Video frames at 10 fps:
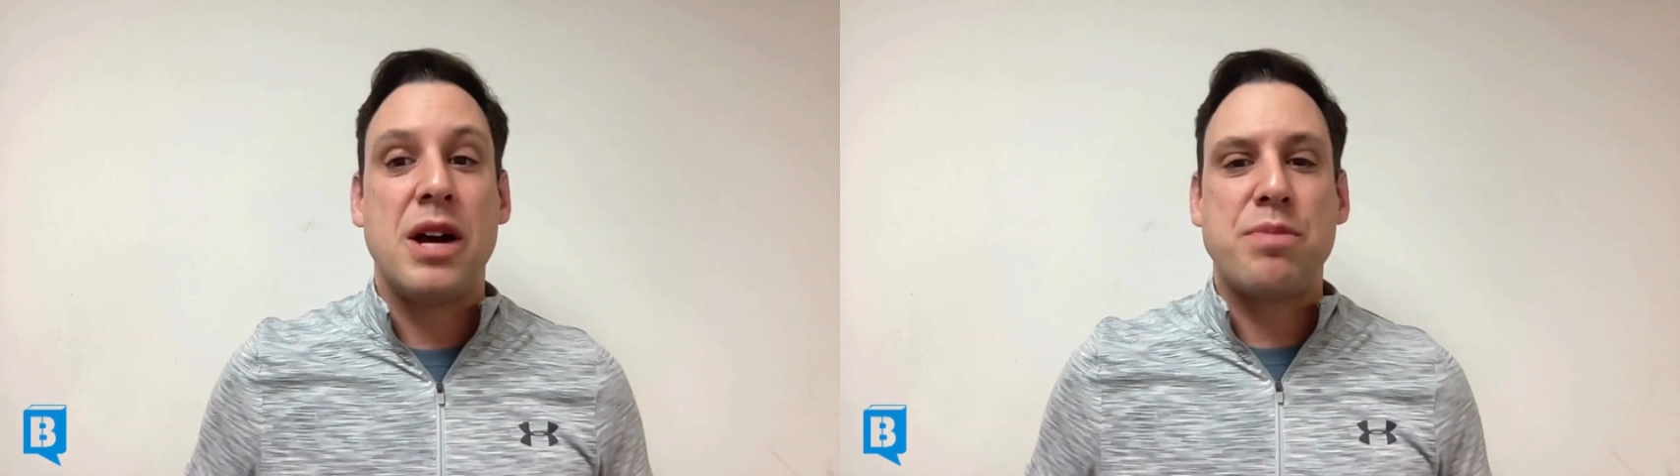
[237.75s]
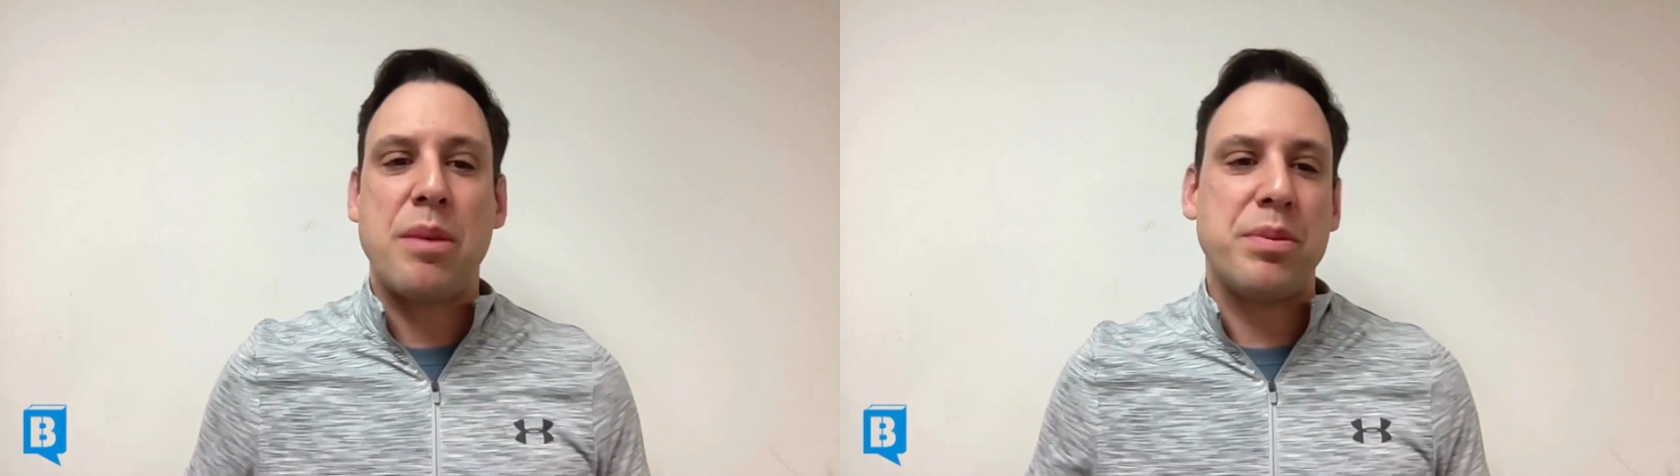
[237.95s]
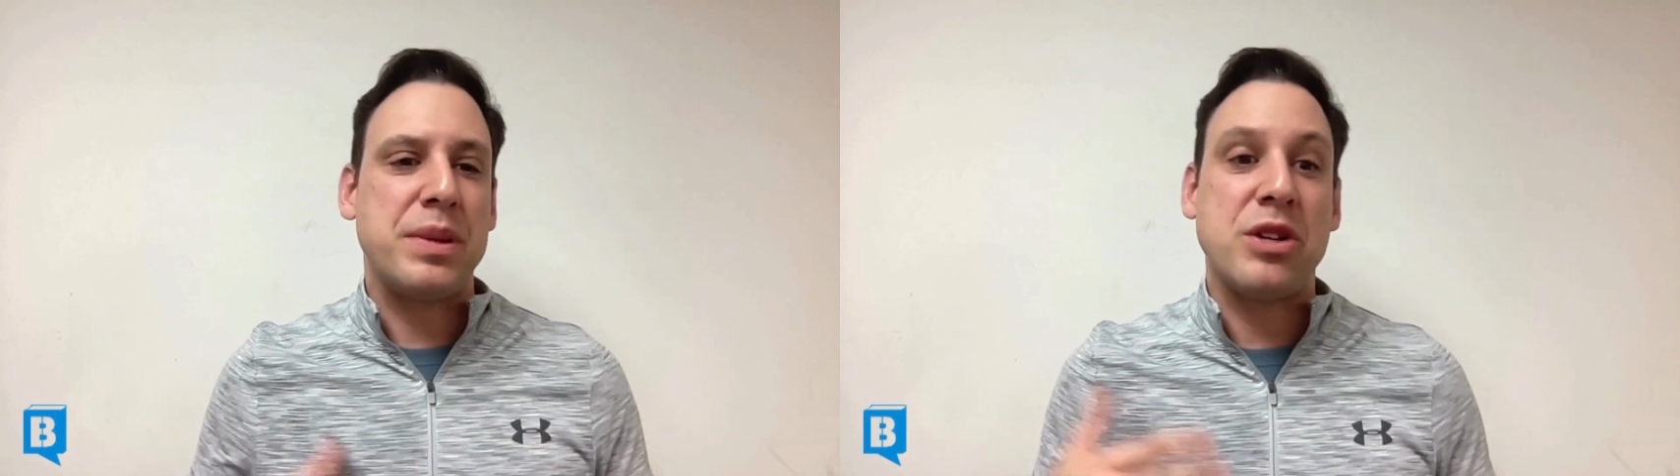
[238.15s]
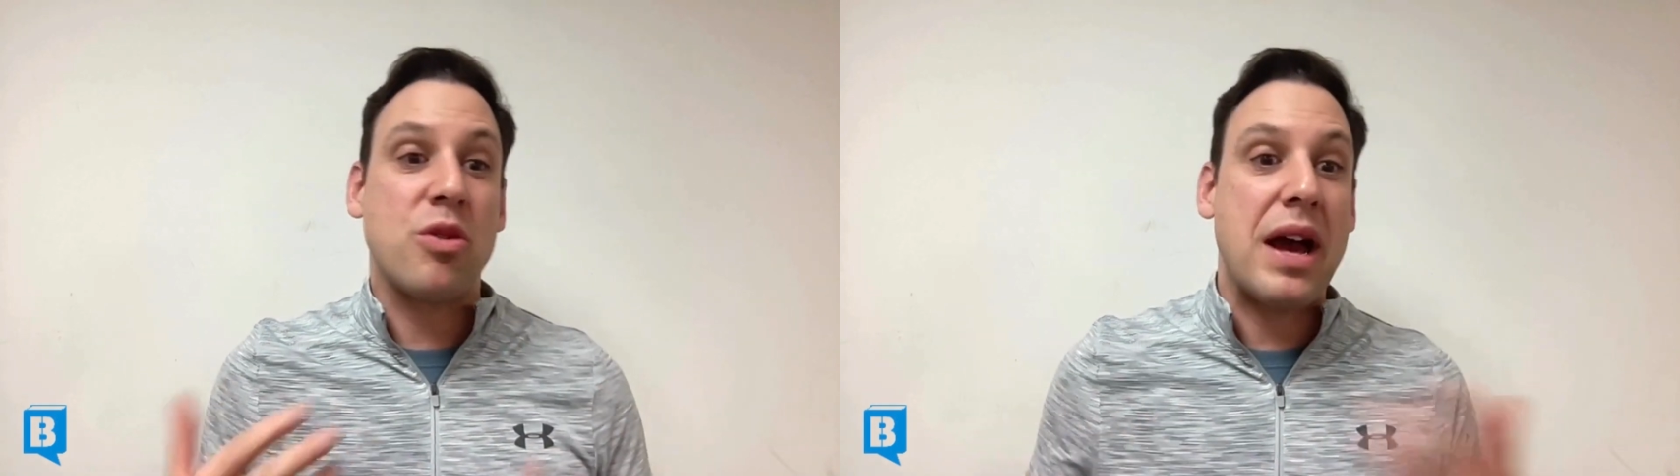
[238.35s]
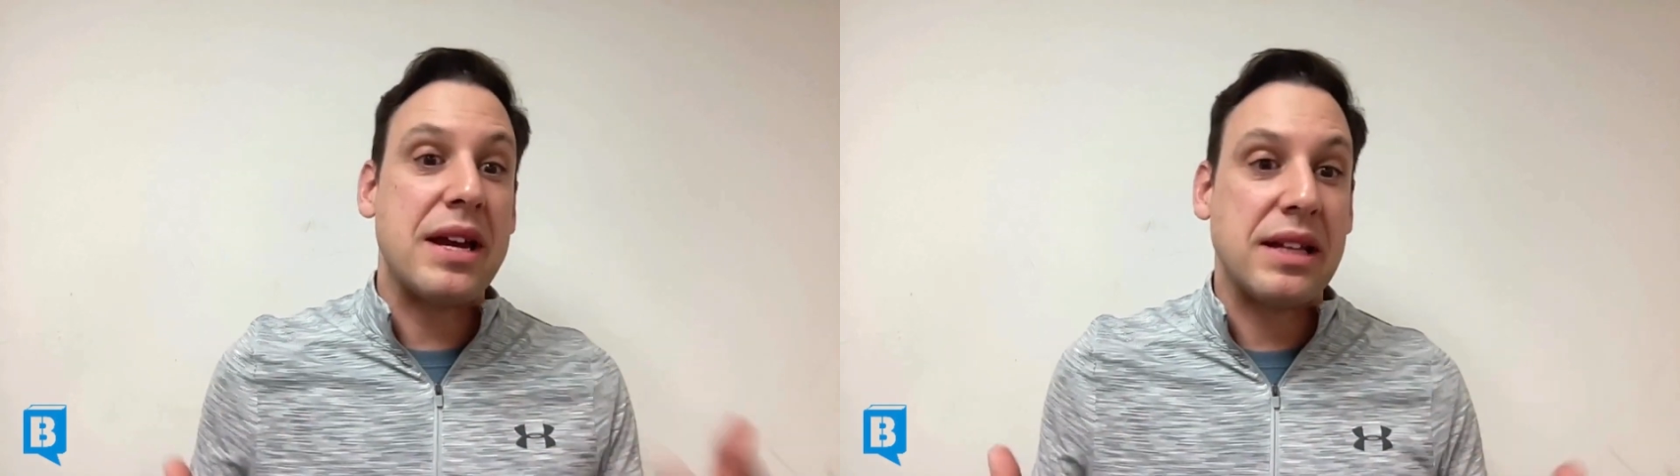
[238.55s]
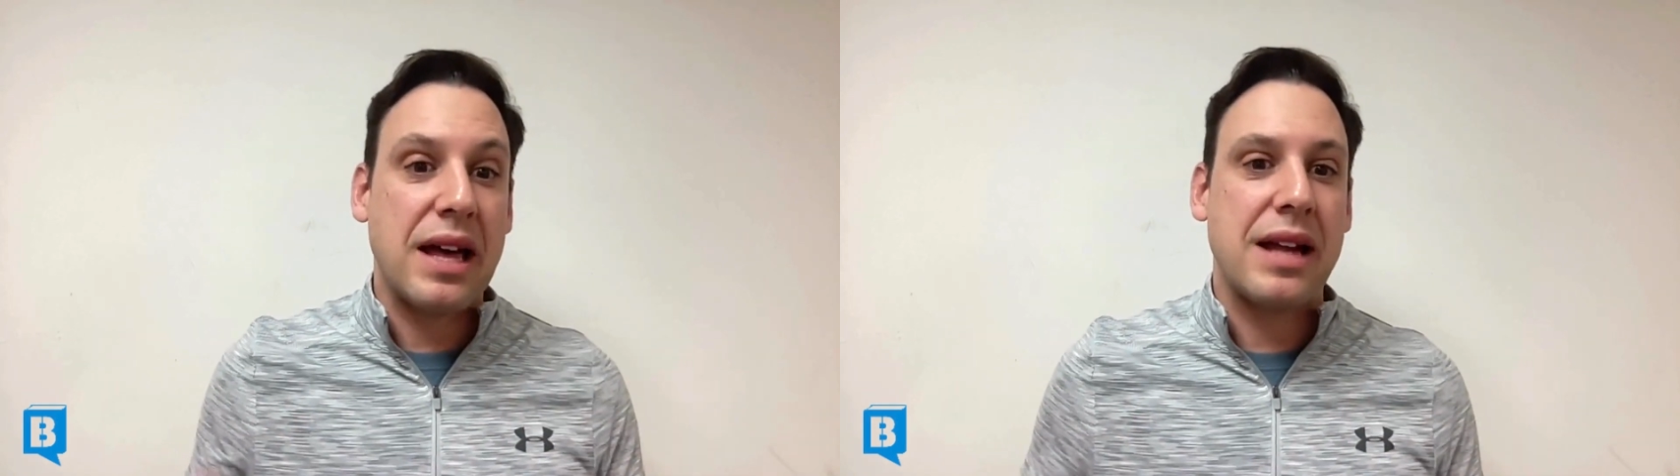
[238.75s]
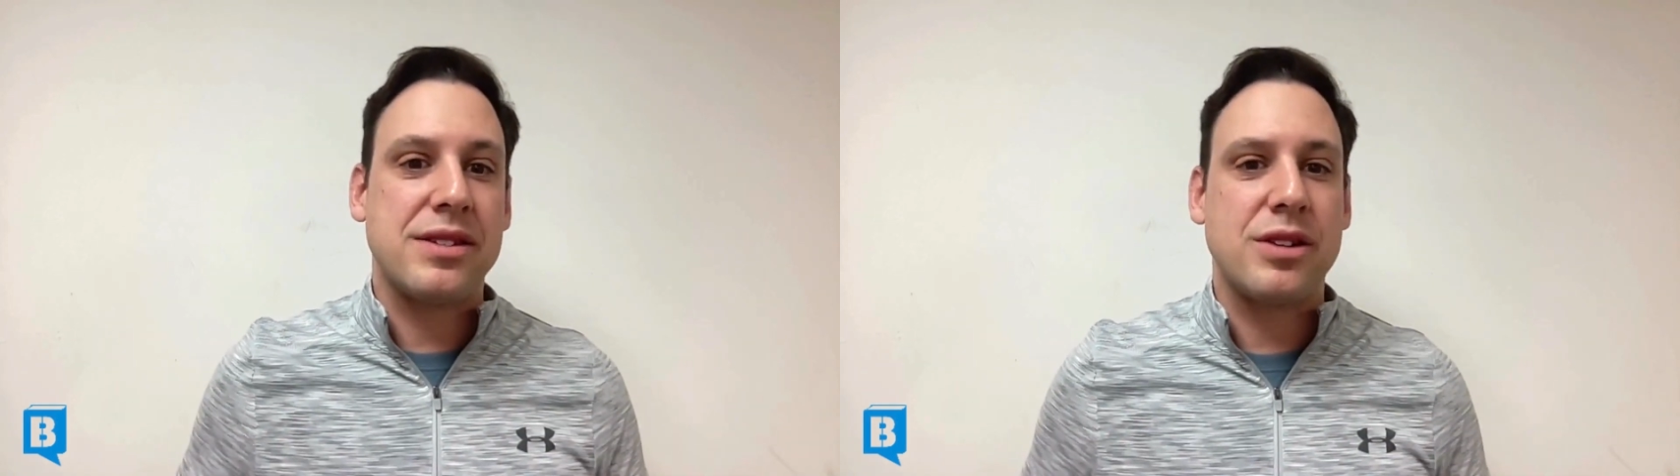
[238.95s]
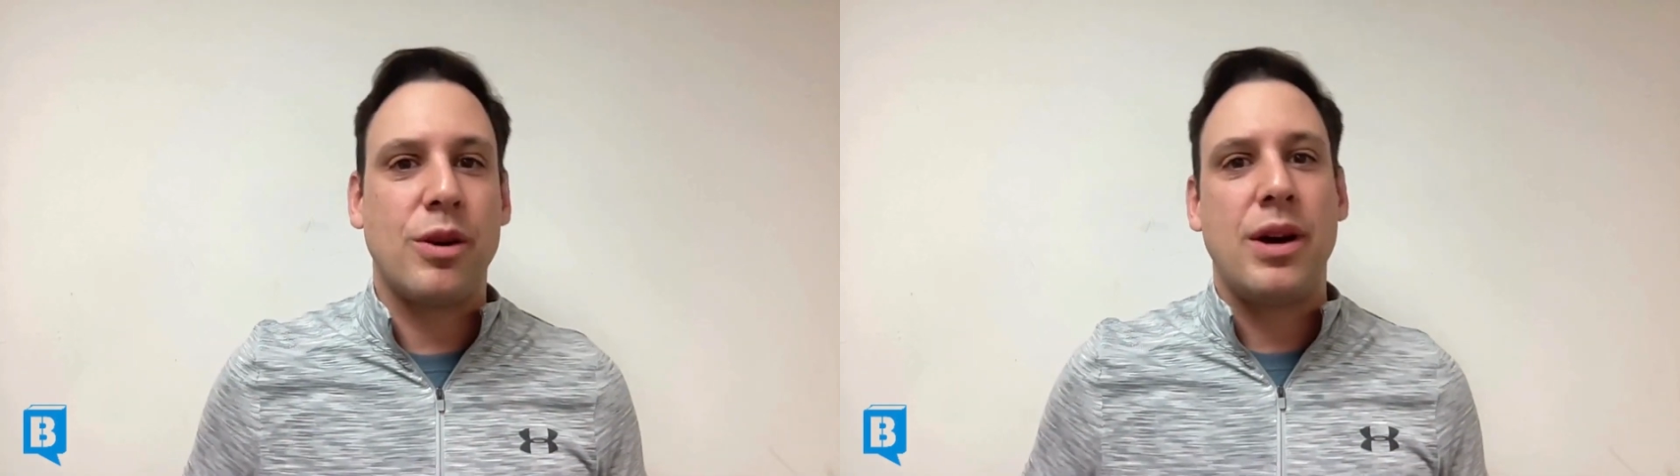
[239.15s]
probably crying a lot.
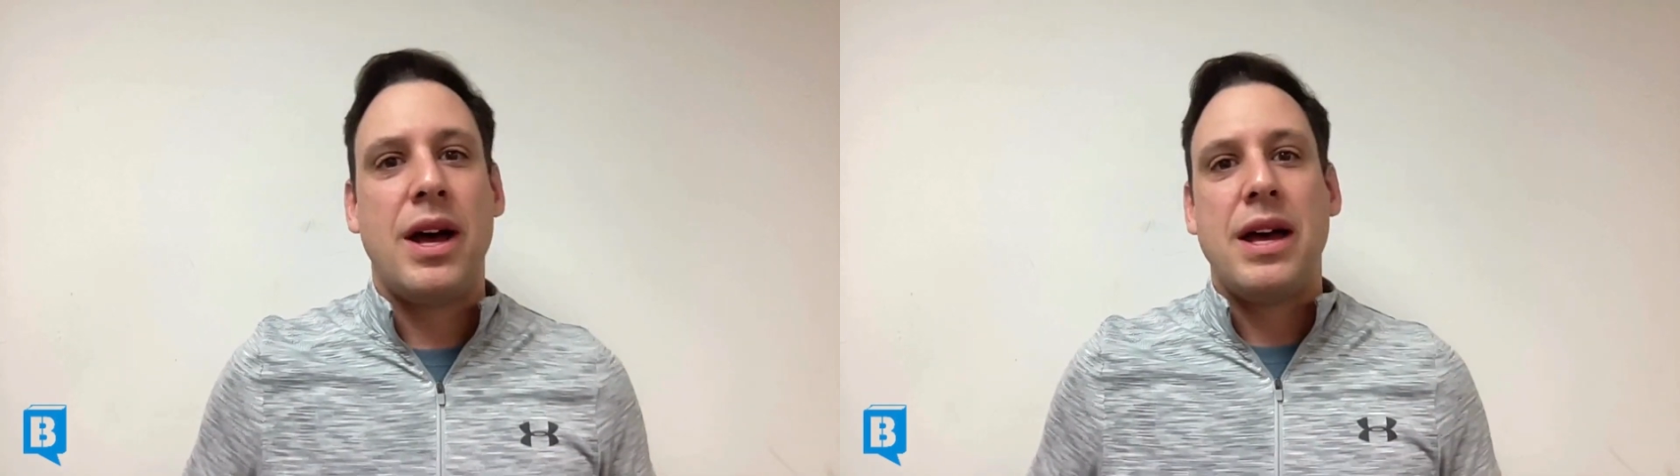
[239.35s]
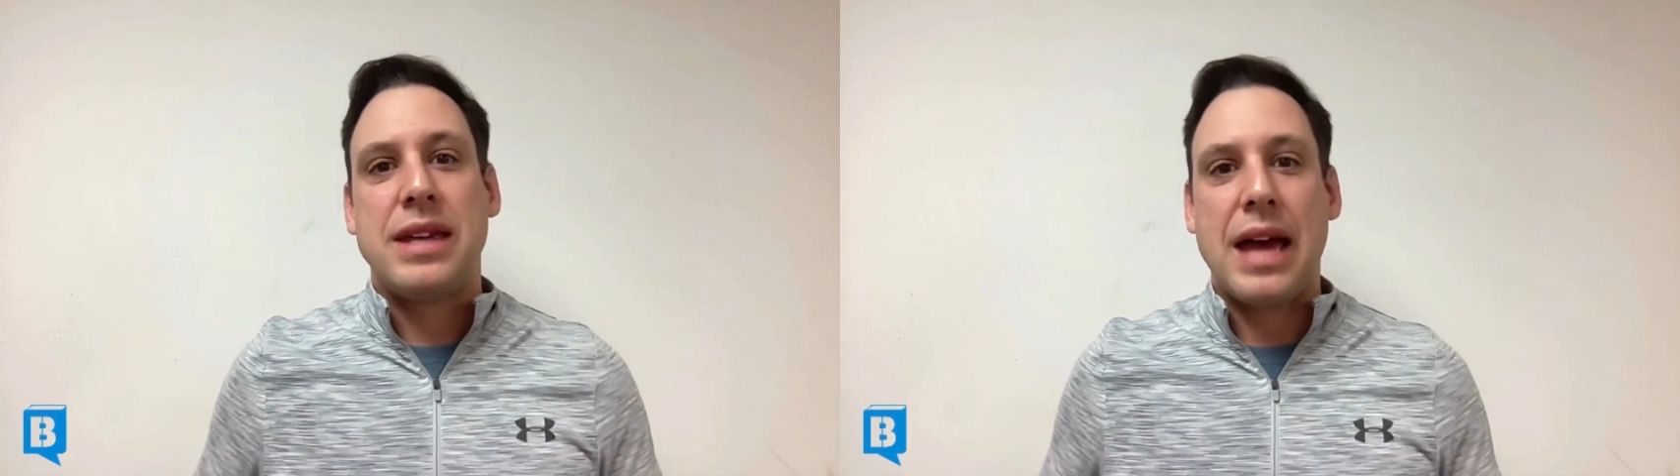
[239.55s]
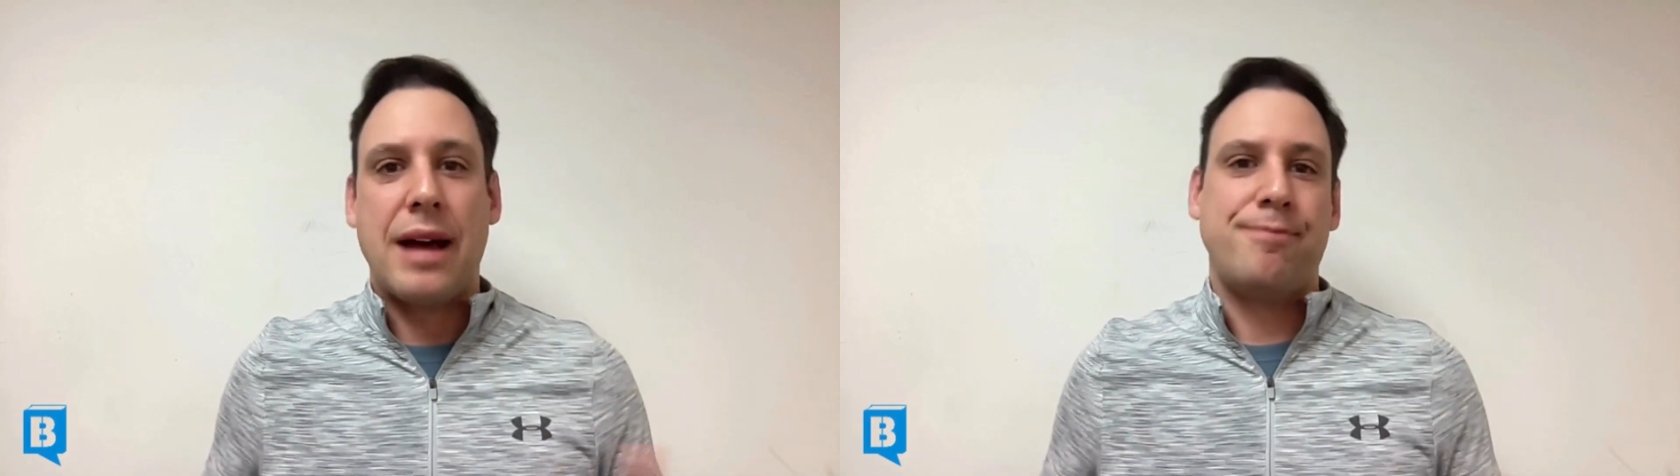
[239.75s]
So, yeah,